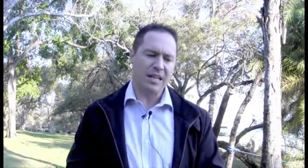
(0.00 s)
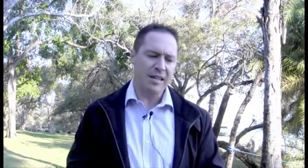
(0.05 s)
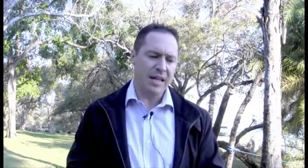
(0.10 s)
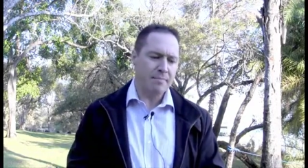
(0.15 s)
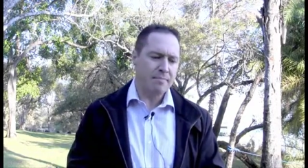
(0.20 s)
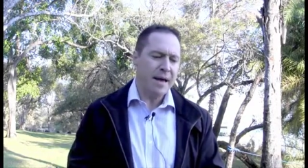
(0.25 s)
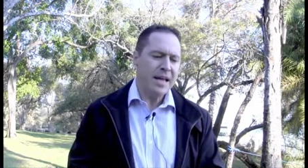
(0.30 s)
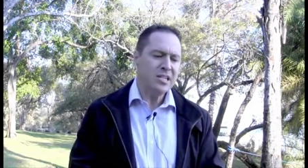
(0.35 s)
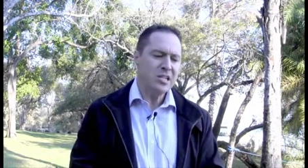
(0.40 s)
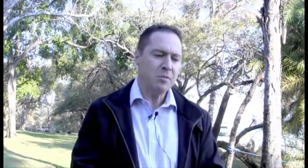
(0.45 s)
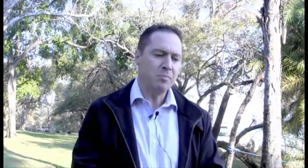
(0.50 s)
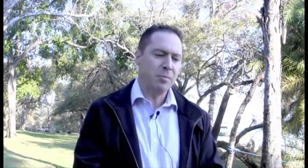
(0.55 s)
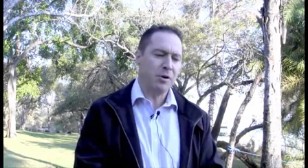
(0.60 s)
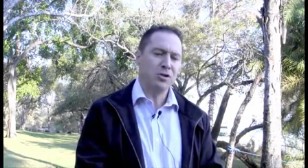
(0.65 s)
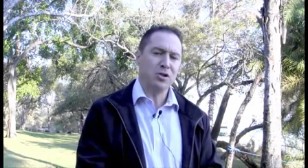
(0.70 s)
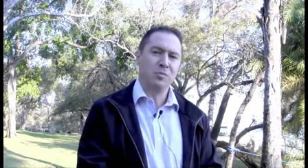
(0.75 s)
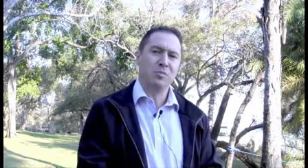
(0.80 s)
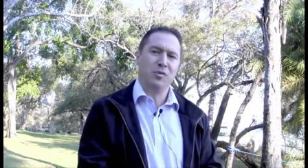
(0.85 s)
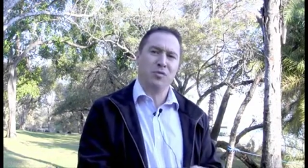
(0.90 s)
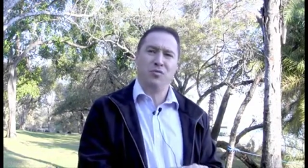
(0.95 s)
that makes it
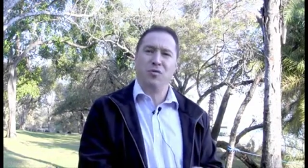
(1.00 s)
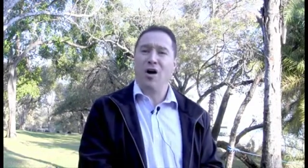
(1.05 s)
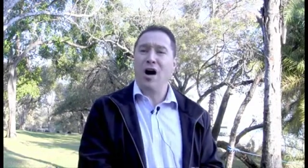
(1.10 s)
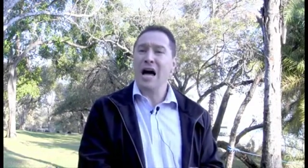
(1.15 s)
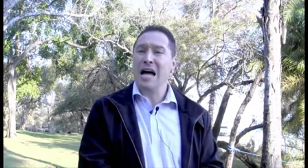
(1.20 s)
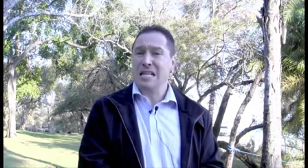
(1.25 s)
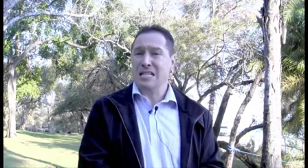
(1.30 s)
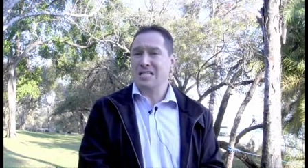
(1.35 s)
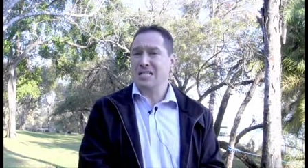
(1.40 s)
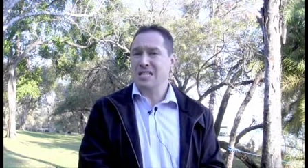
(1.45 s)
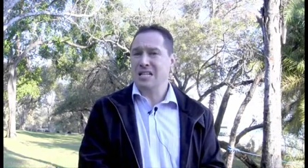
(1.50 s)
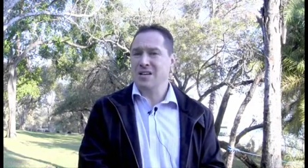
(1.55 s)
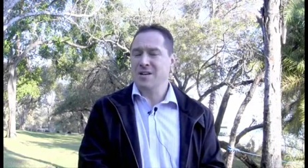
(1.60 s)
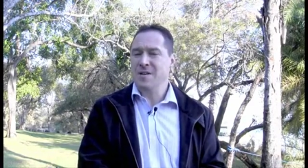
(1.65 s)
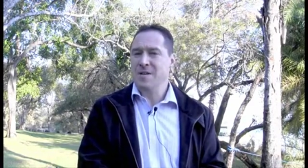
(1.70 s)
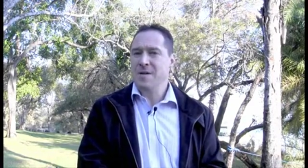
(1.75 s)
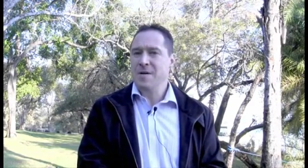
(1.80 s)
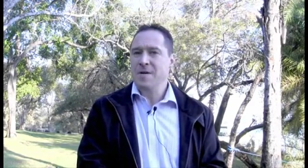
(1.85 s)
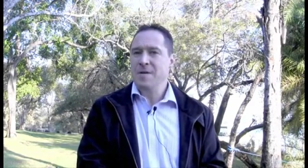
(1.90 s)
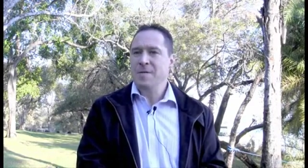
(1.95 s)
possible for us
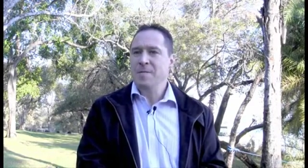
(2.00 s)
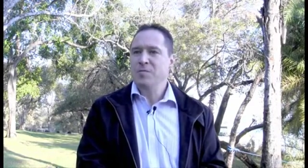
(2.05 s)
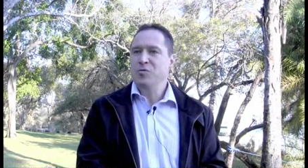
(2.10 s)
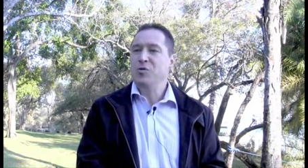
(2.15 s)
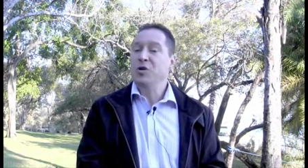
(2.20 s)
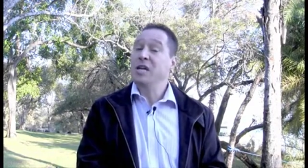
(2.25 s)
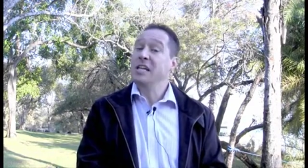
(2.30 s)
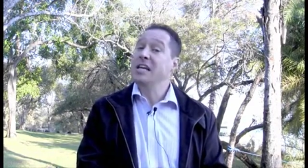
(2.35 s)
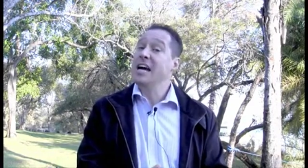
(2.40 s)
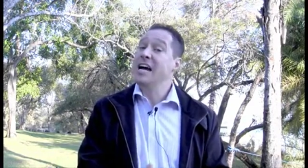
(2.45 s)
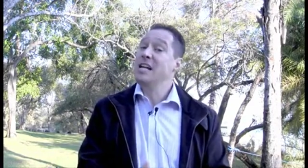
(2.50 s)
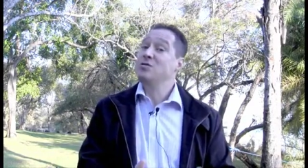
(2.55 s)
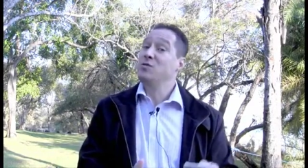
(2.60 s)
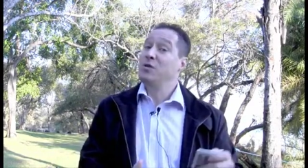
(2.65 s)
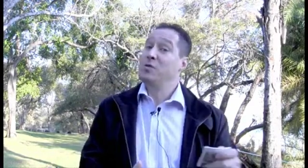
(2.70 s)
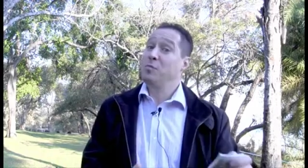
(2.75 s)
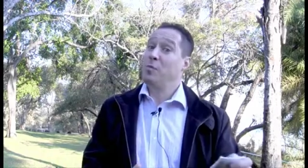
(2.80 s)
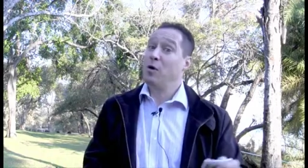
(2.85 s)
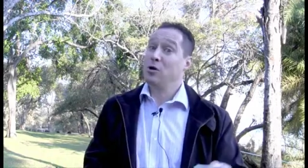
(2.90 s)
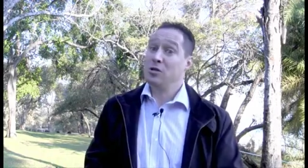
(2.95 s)
to
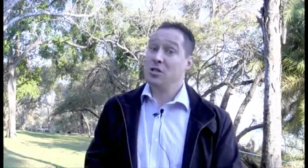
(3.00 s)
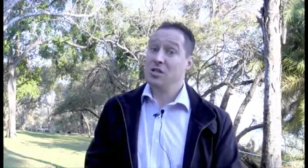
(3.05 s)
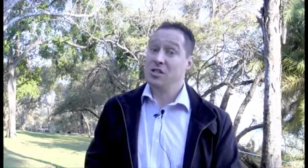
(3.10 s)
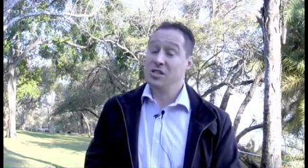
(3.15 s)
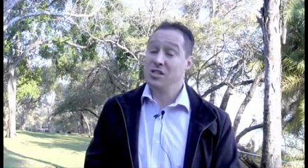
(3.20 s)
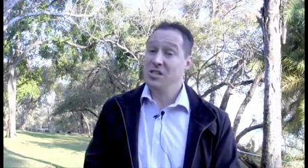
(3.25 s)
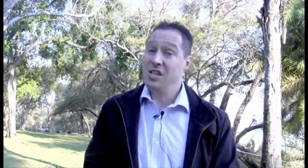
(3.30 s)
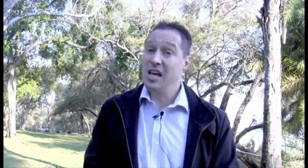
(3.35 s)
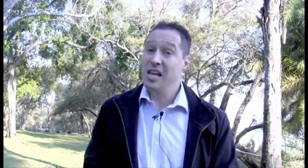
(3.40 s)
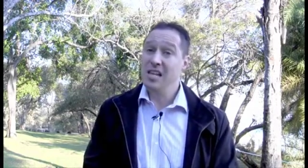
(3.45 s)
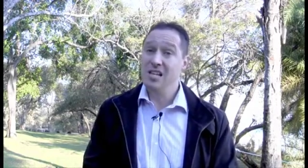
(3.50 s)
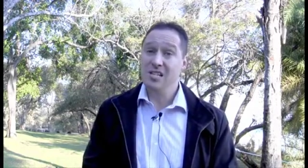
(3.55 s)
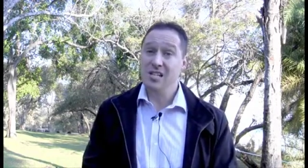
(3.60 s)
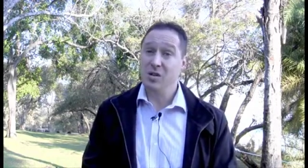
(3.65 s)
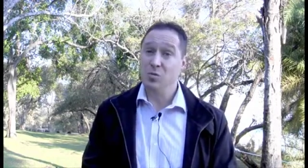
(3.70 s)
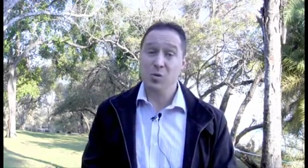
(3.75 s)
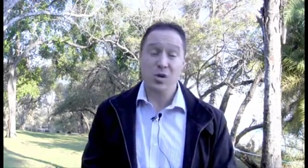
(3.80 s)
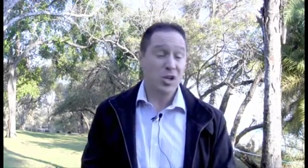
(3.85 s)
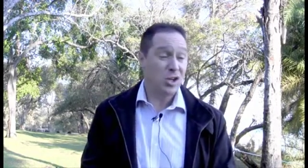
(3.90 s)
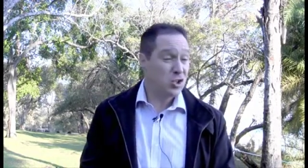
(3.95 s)
engage with pastors and say,
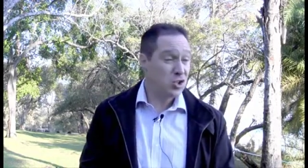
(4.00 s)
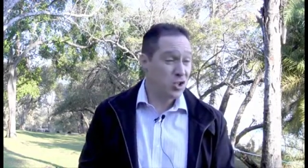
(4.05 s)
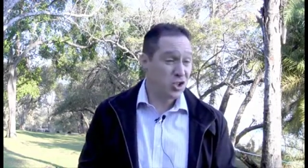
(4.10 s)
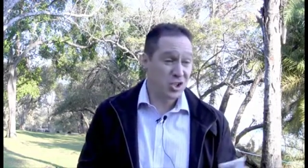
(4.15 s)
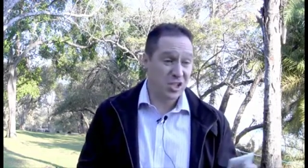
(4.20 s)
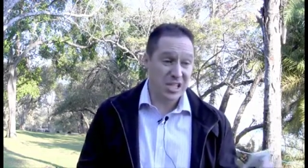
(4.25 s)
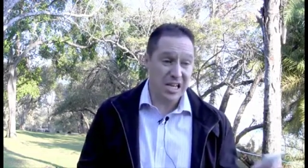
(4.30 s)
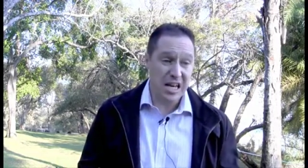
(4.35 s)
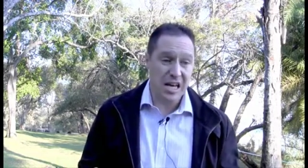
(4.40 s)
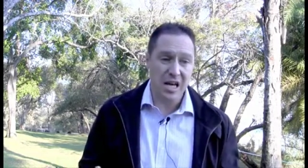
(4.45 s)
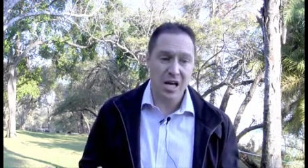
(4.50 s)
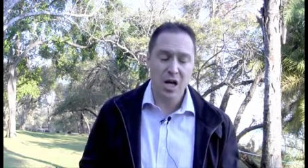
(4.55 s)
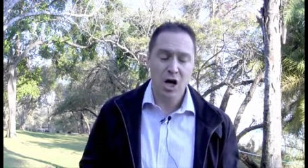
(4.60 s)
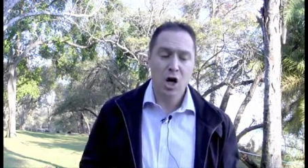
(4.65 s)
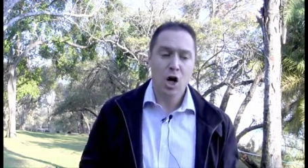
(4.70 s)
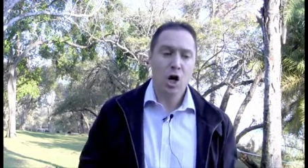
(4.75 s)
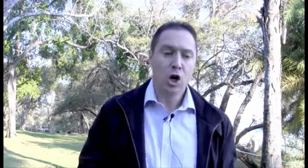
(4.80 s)
listen, we're not just here